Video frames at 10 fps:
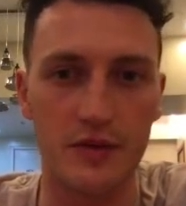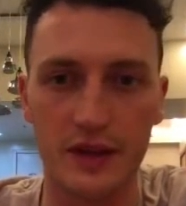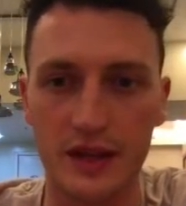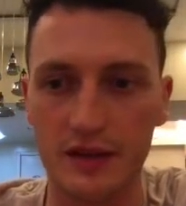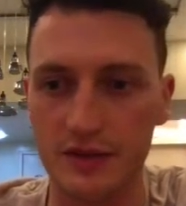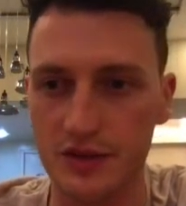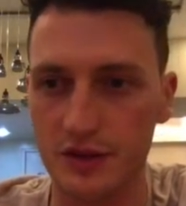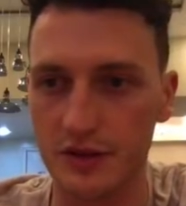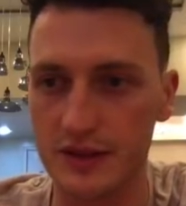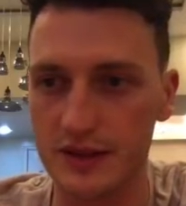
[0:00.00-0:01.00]
over here and show
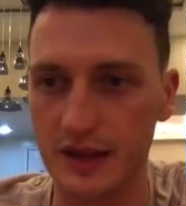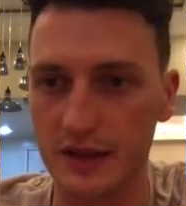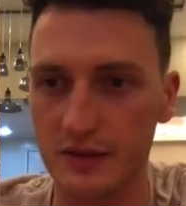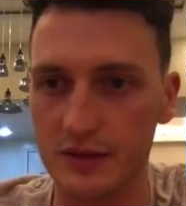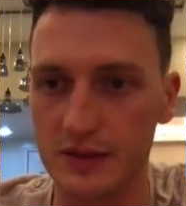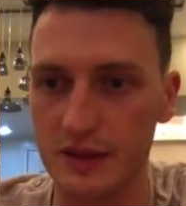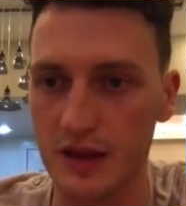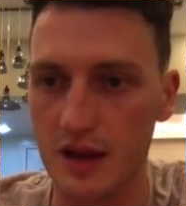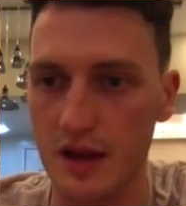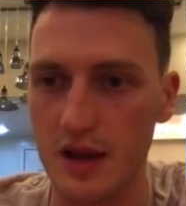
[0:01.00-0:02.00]
you the sales,
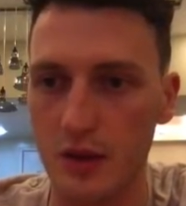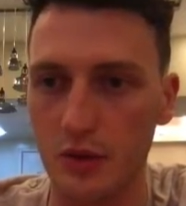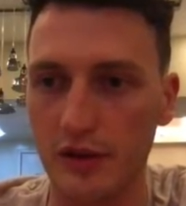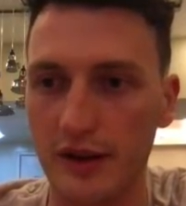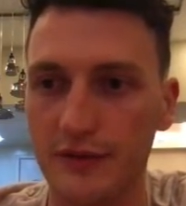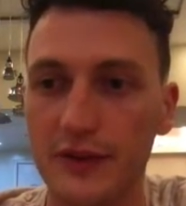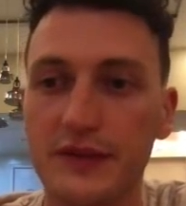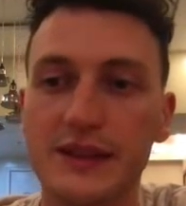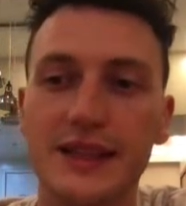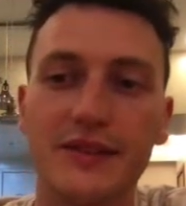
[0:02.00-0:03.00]
we're at
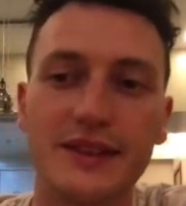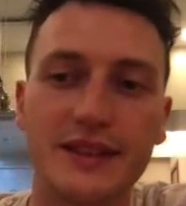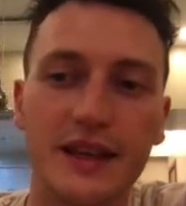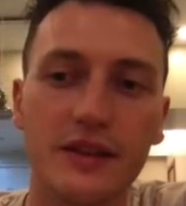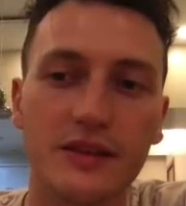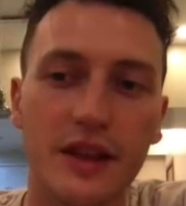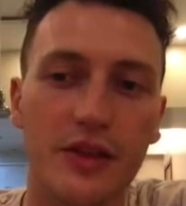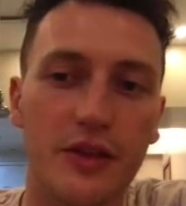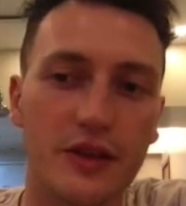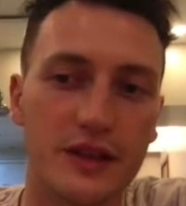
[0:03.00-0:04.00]
57 sales and
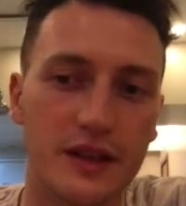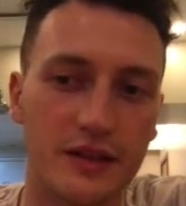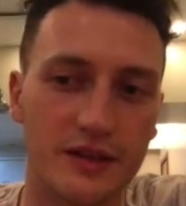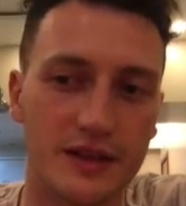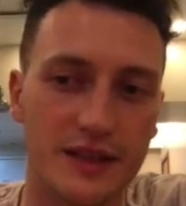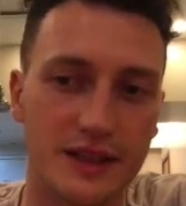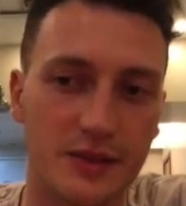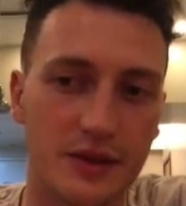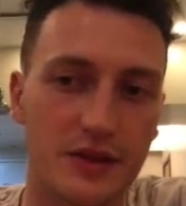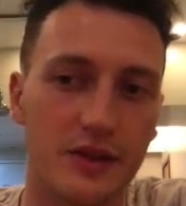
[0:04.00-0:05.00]

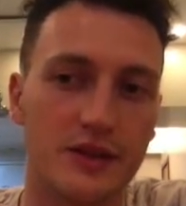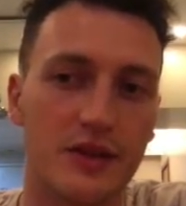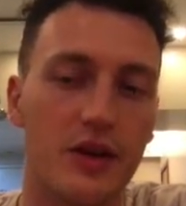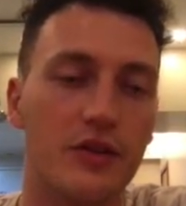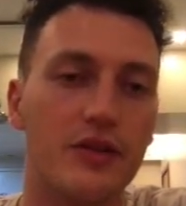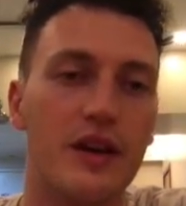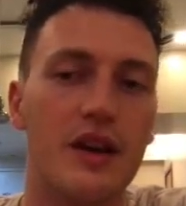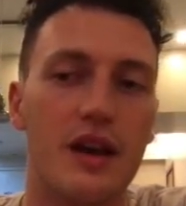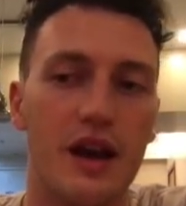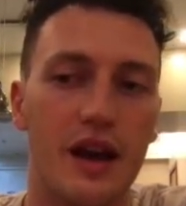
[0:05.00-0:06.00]
$1,361 of
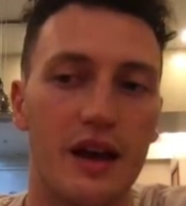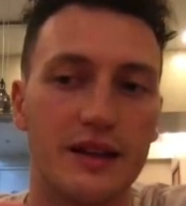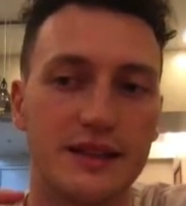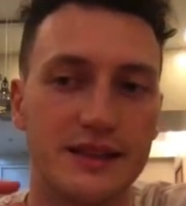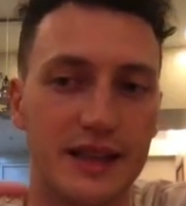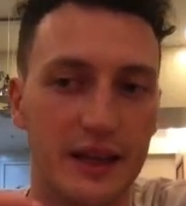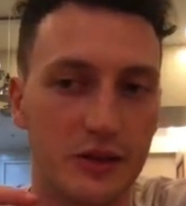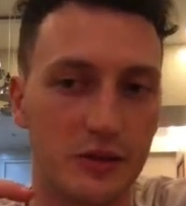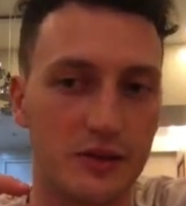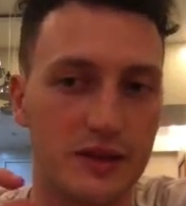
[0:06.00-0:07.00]

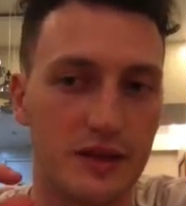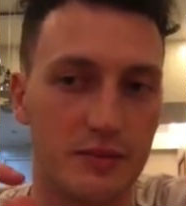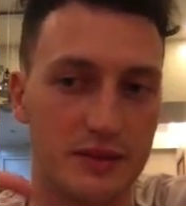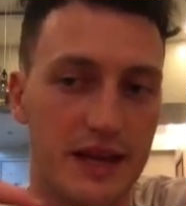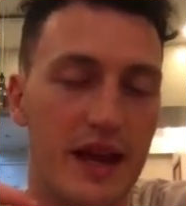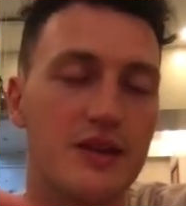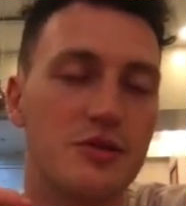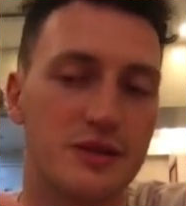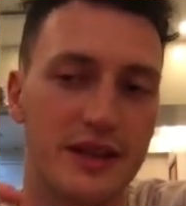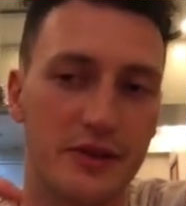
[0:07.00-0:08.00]
sales,
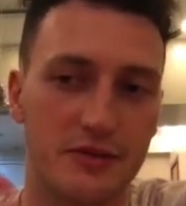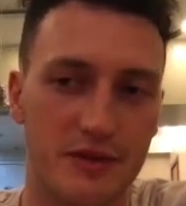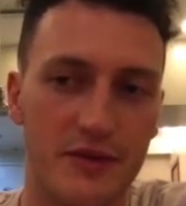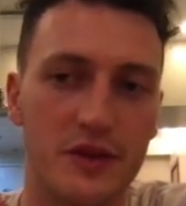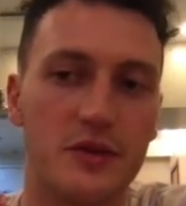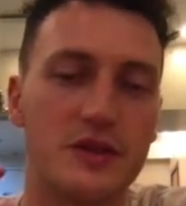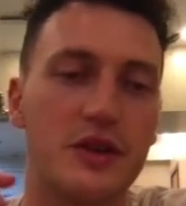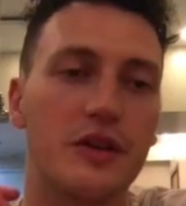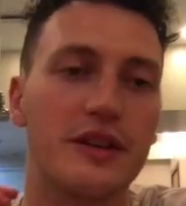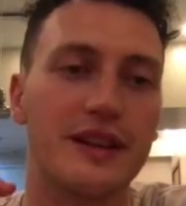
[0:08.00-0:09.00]
potential sales revenue. It's
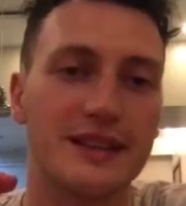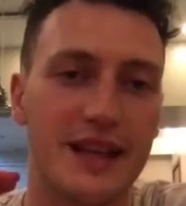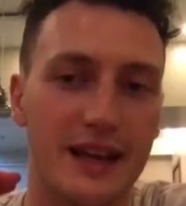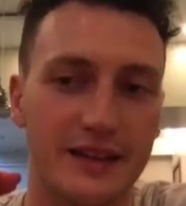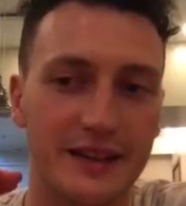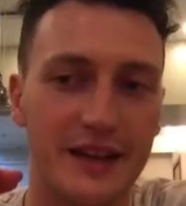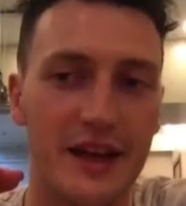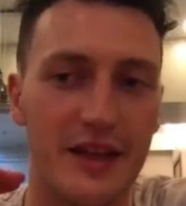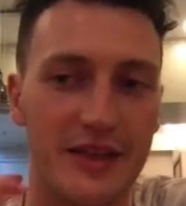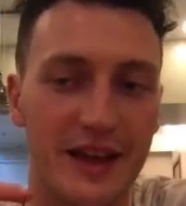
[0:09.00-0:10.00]
not exactly
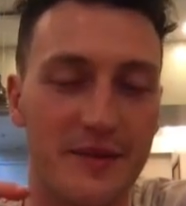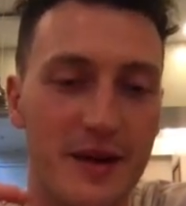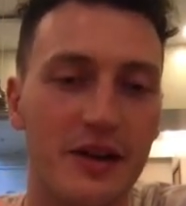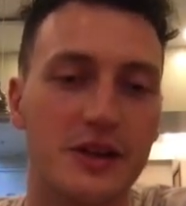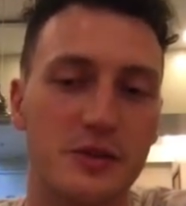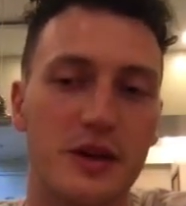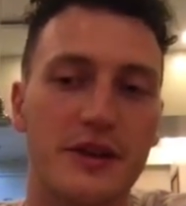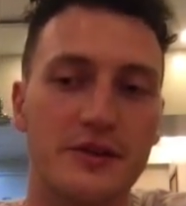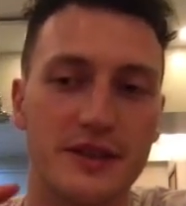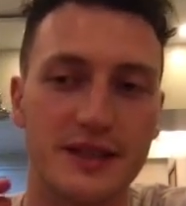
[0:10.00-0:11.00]
that amount because we are
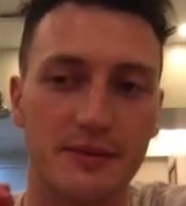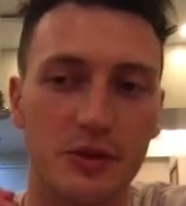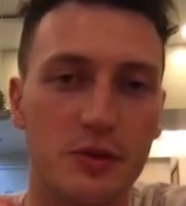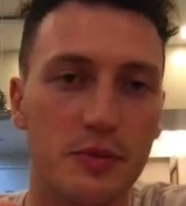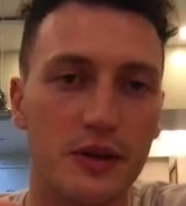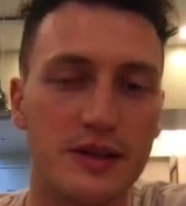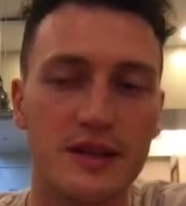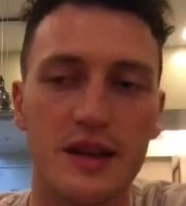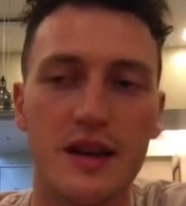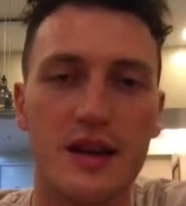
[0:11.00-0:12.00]
using some coupons,